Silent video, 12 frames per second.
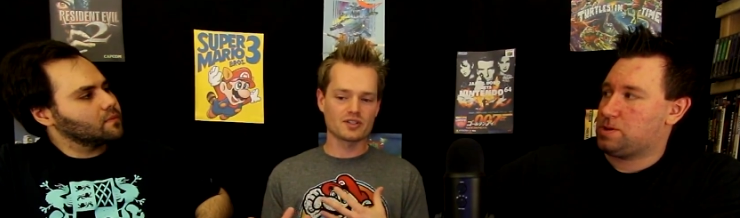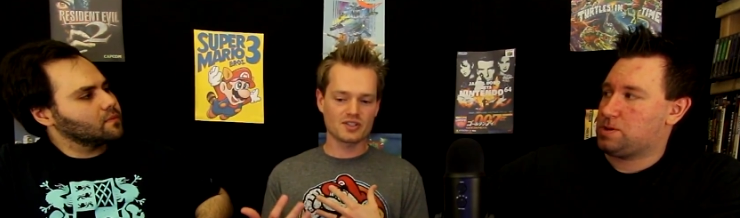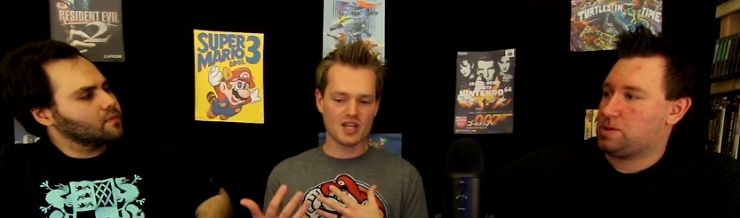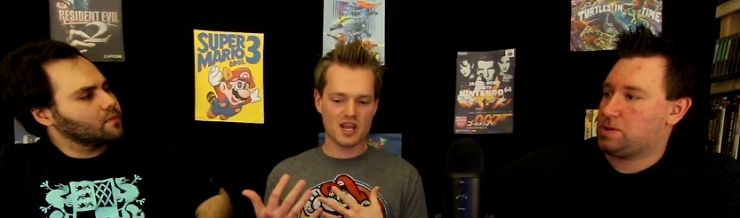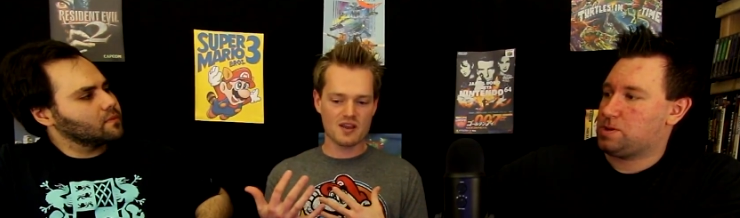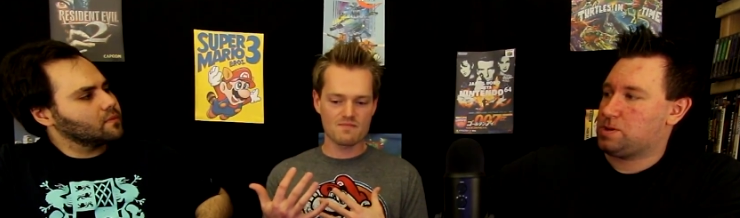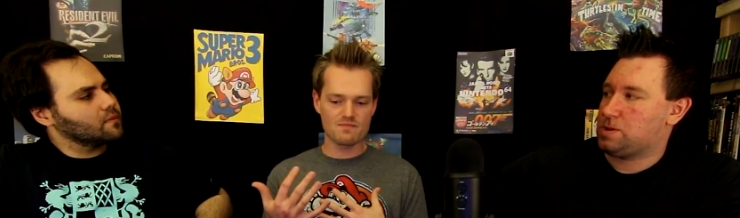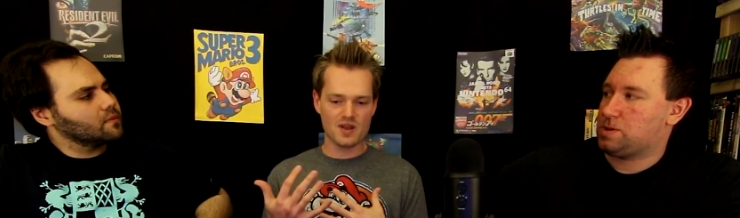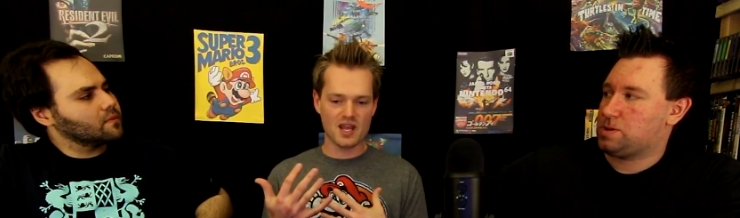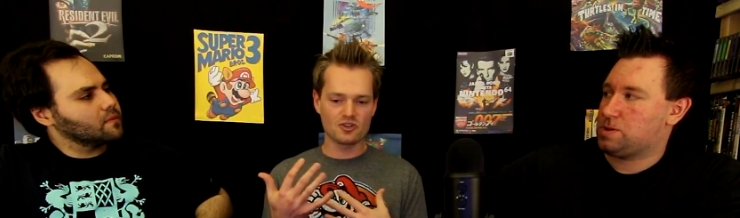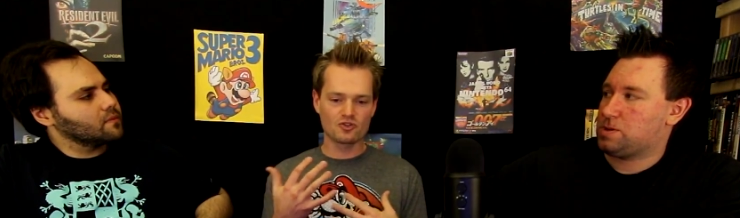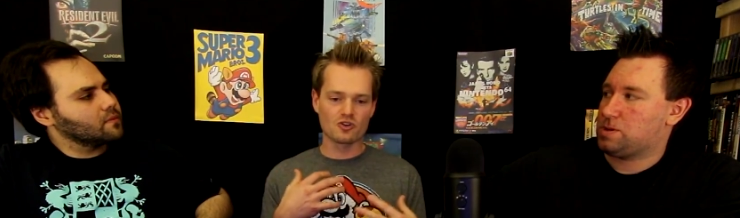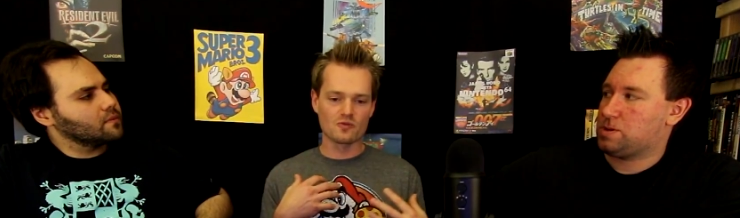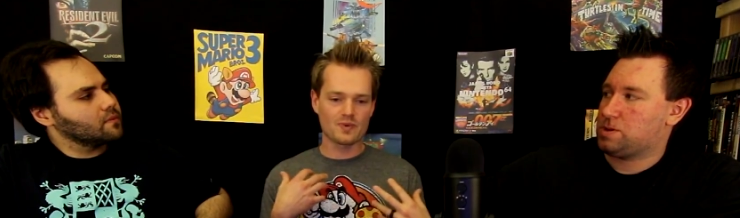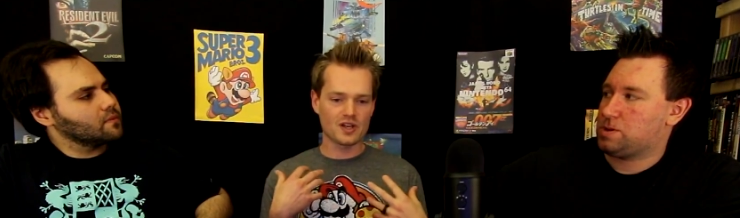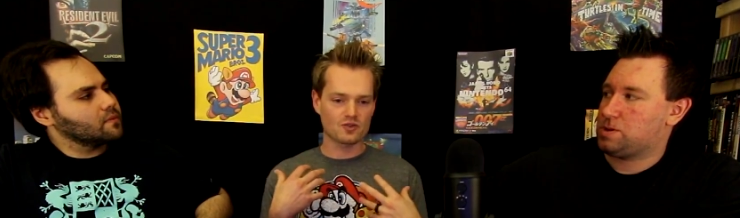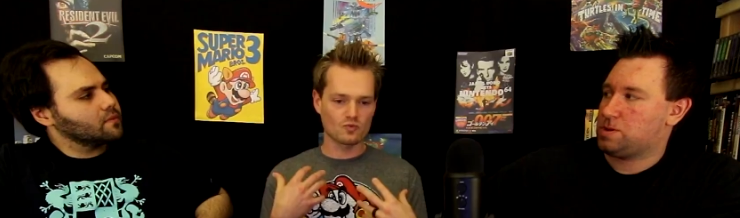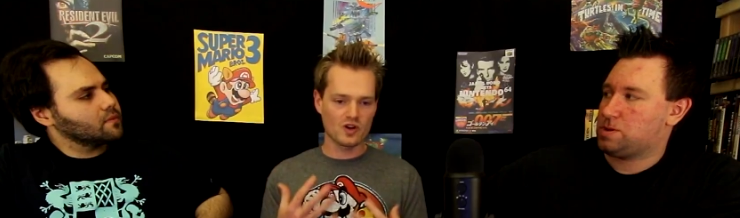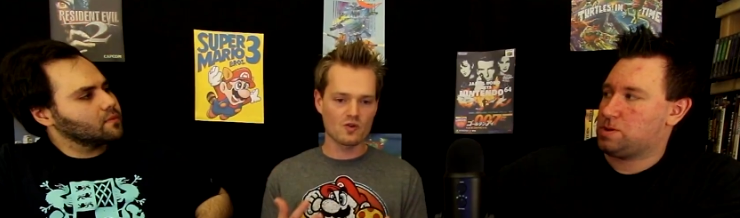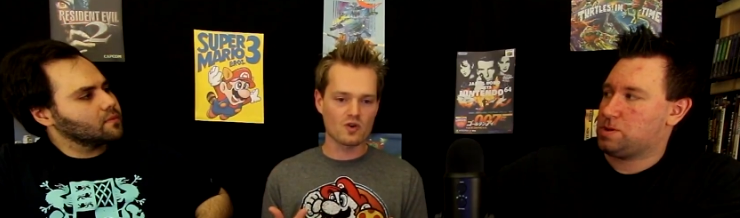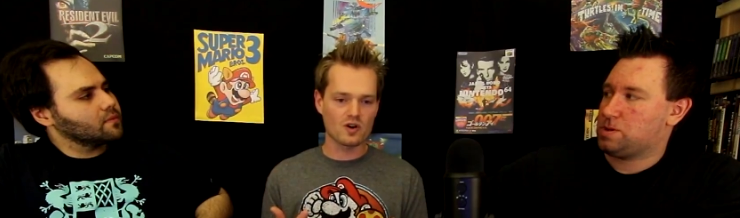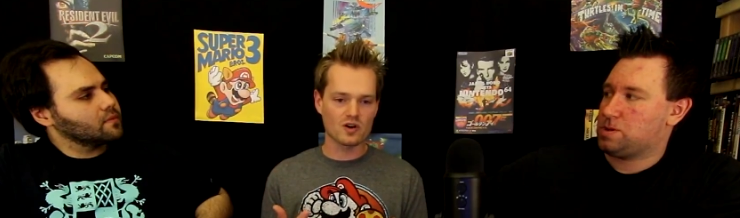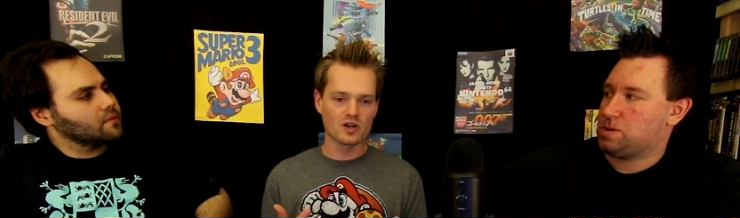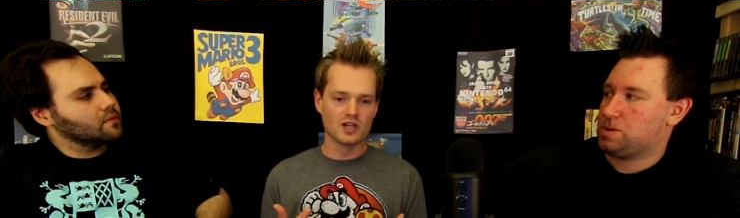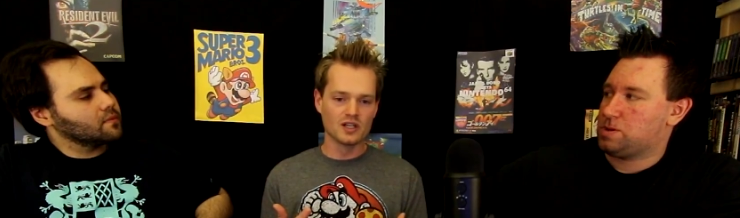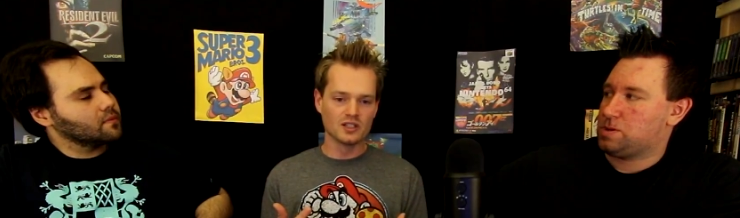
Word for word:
Speaker 1: in the same age group as we were.